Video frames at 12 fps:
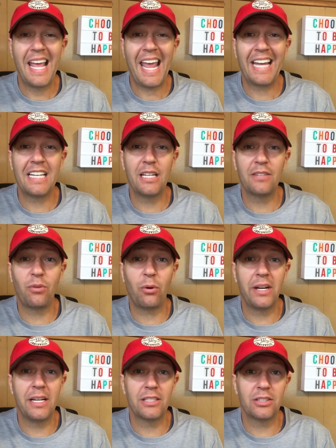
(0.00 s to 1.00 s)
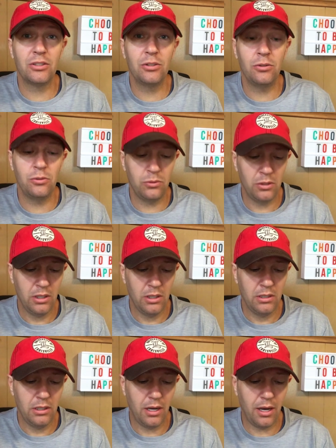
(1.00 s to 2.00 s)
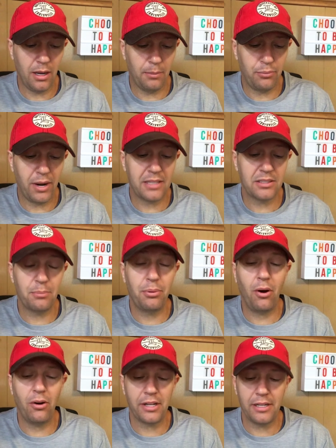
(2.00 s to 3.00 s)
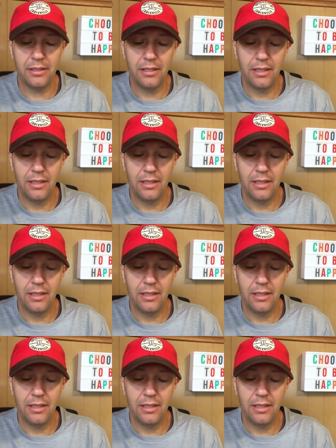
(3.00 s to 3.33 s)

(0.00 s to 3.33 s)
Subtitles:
and for his new Brexit party,